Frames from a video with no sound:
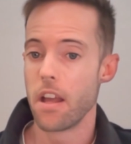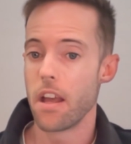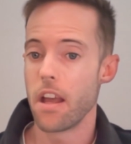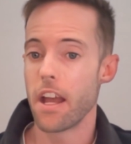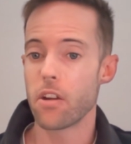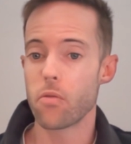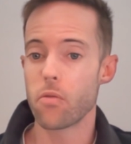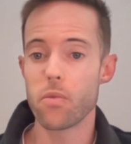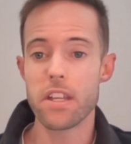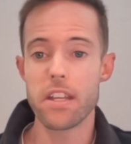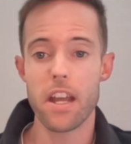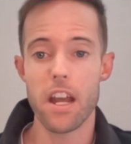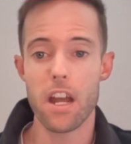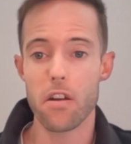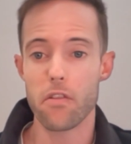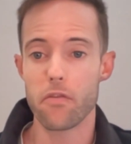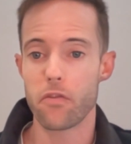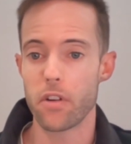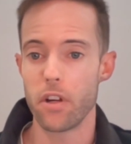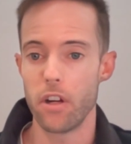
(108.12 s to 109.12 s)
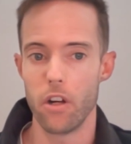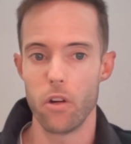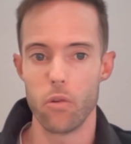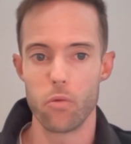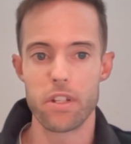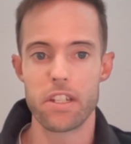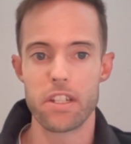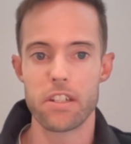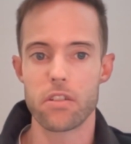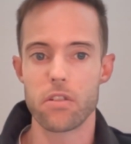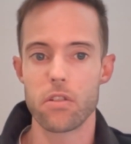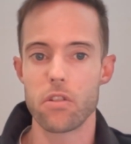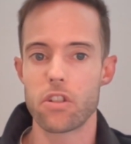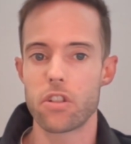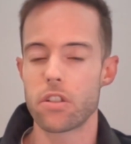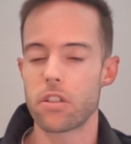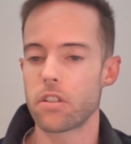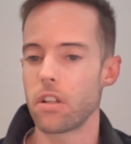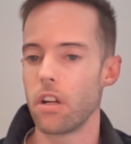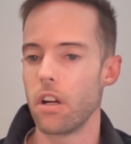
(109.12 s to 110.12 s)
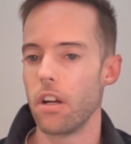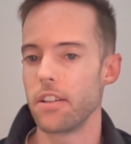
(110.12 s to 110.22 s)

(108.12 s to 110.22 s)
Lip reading: And we have research